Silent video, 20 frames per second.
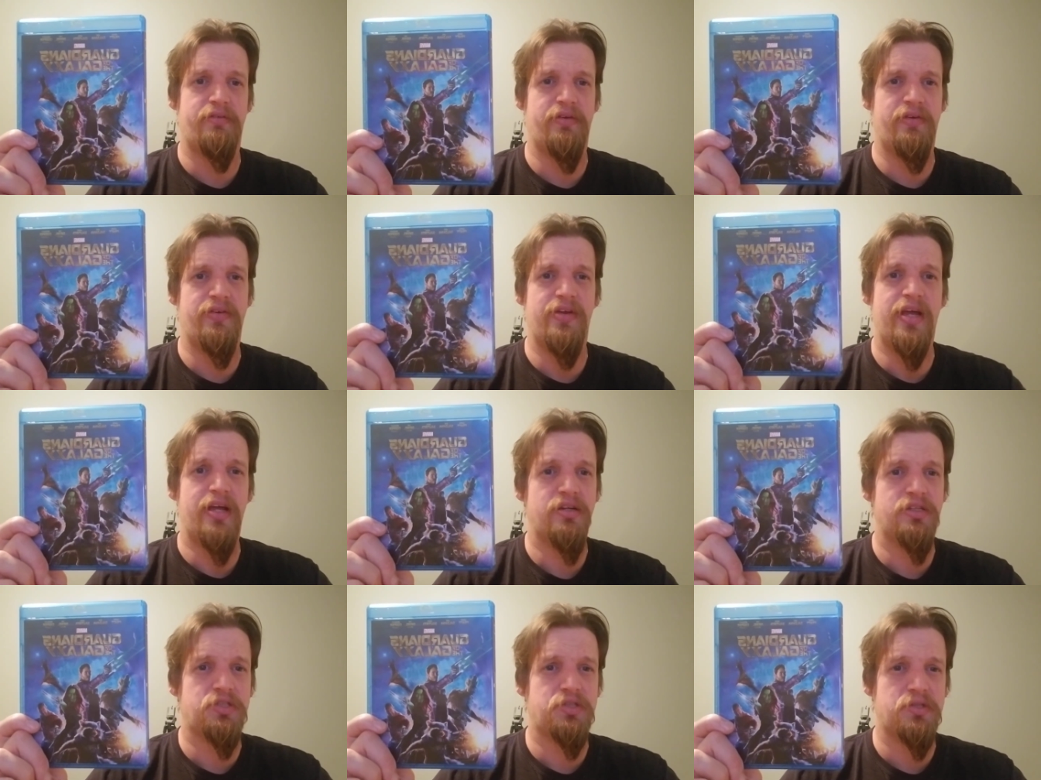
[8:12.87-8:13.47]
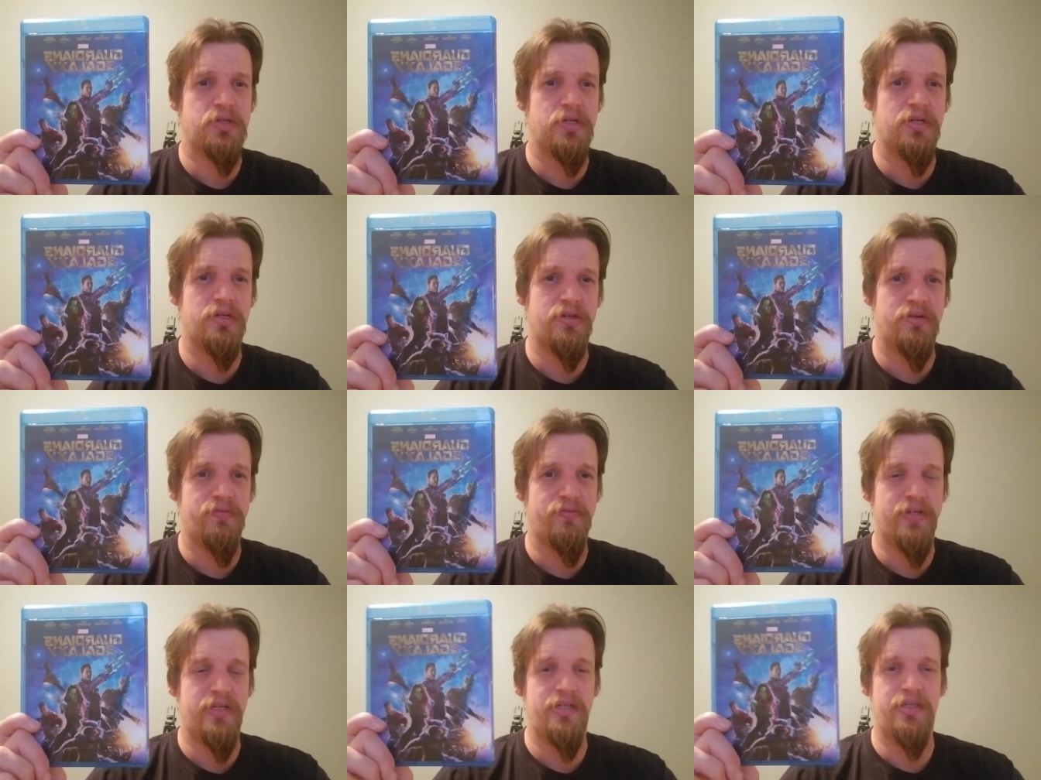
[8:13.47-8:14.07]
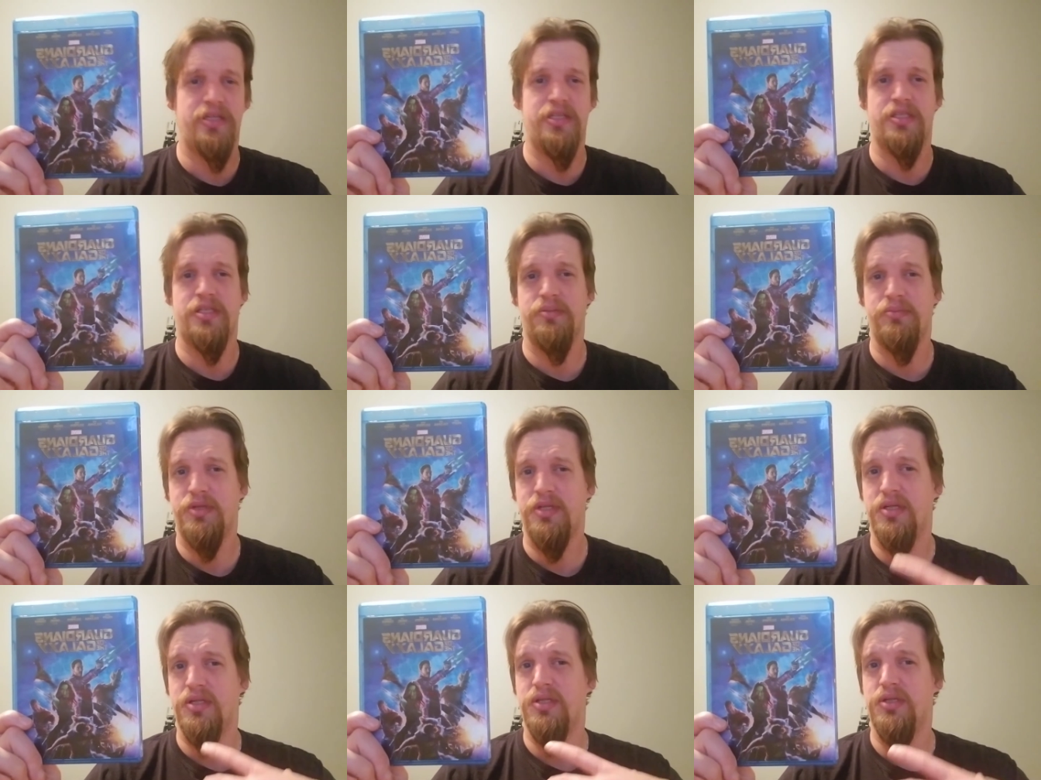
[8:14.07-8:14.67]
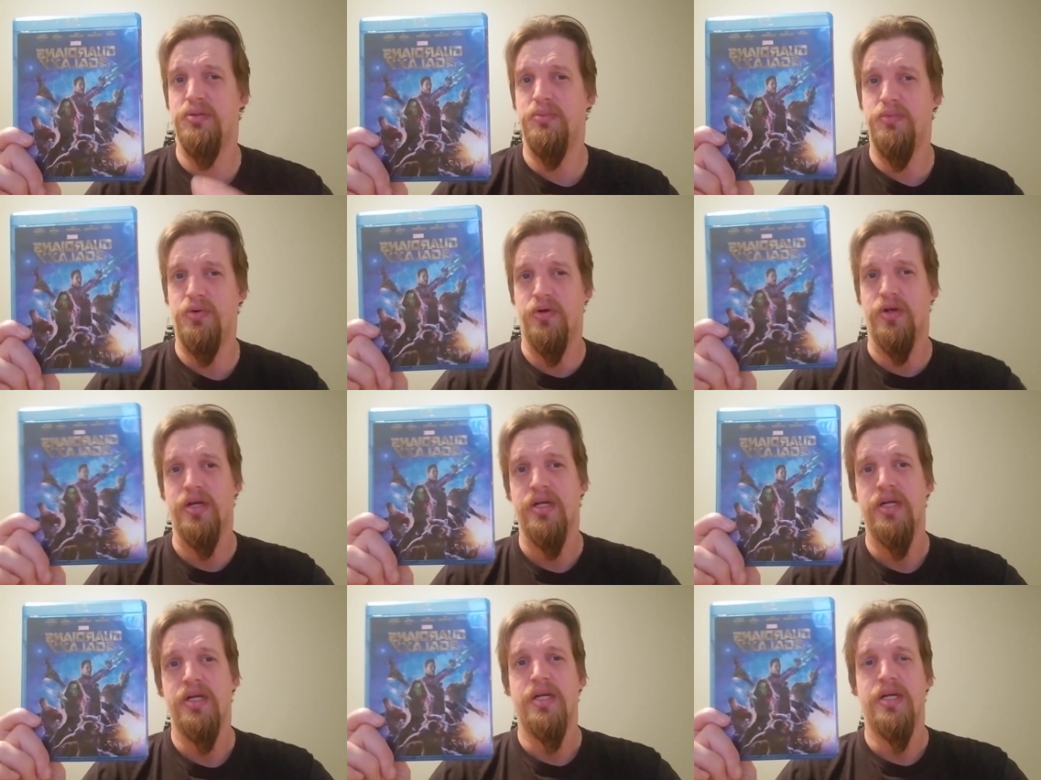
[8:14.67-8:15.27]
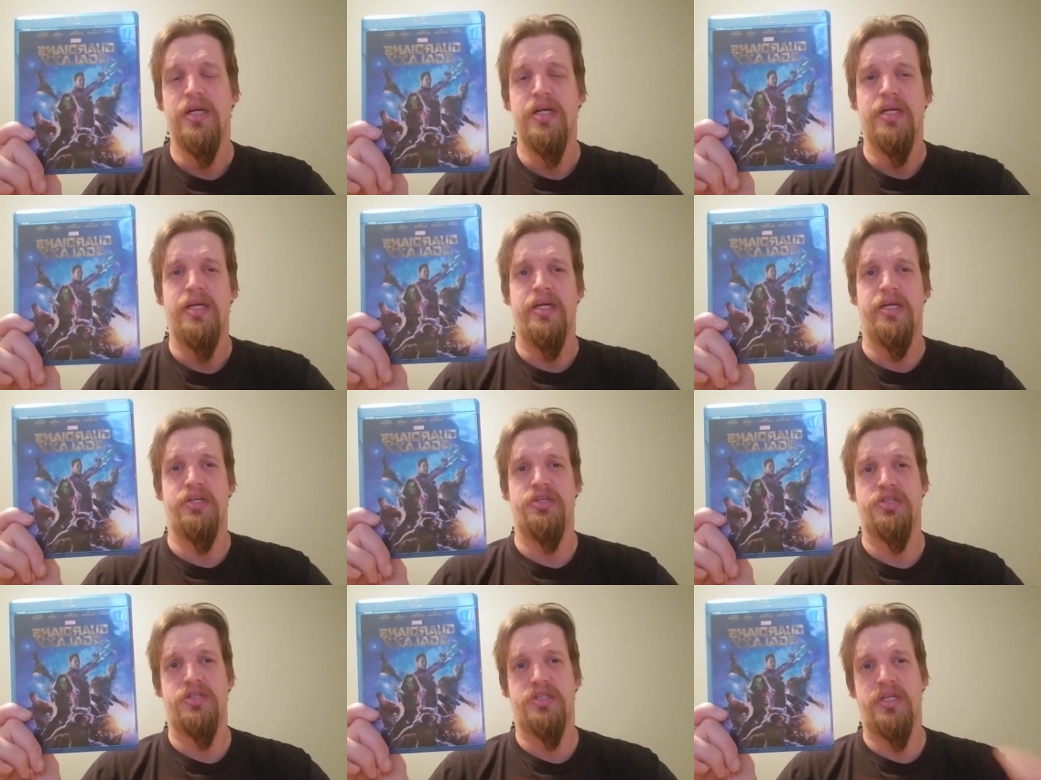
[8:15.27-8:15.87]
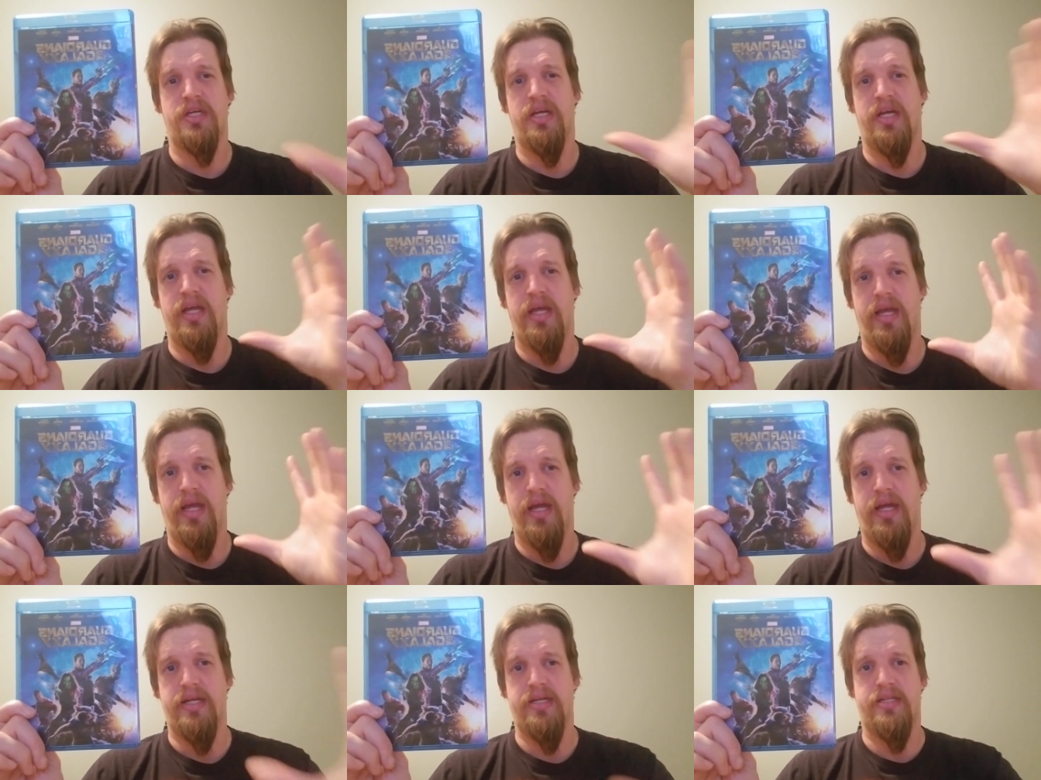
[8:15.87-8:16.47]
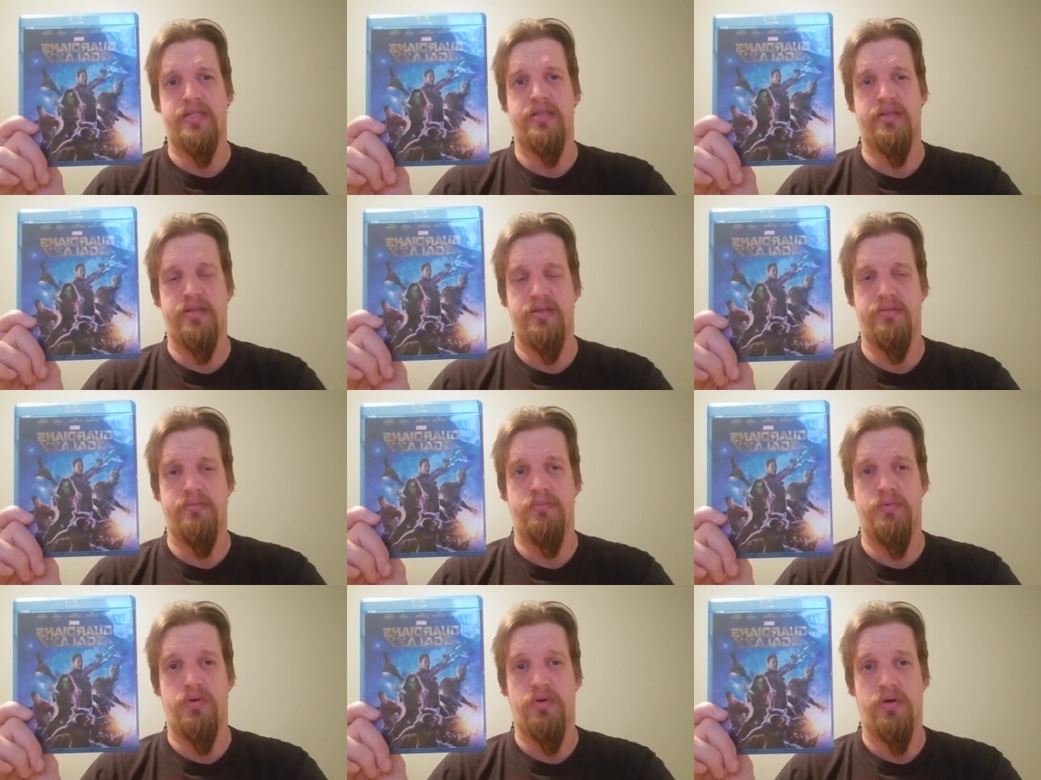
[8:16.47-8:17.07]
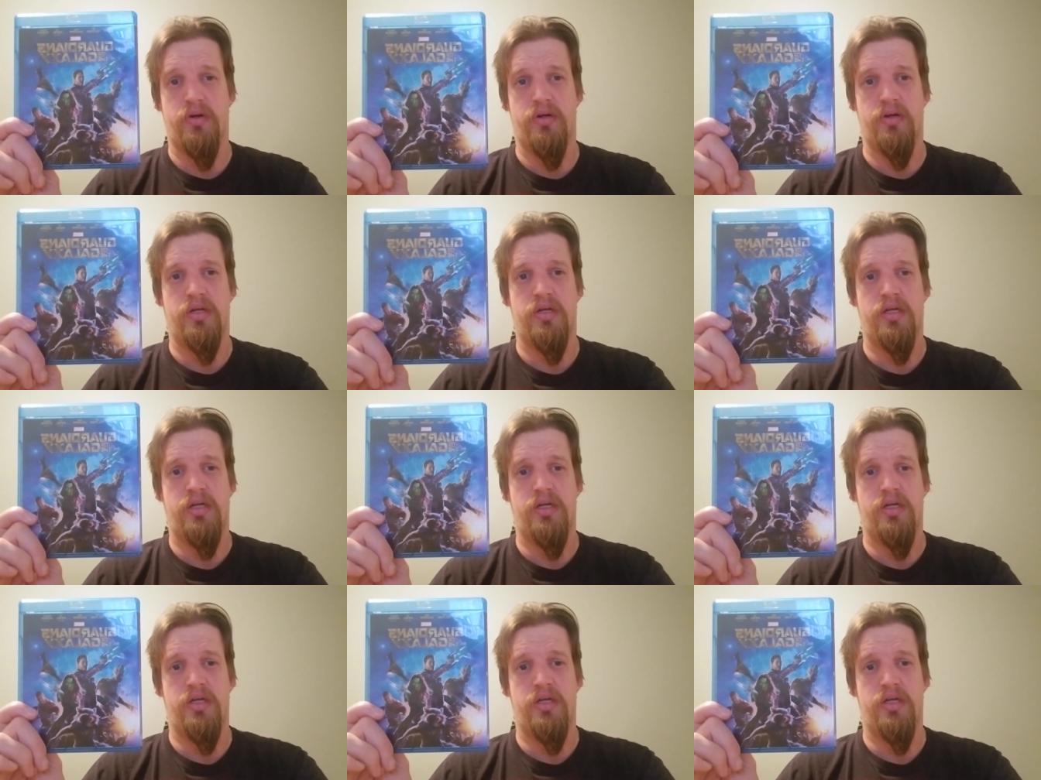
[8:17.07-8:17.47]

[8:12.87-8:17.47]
It had a stronger villain and something a little more interesting and more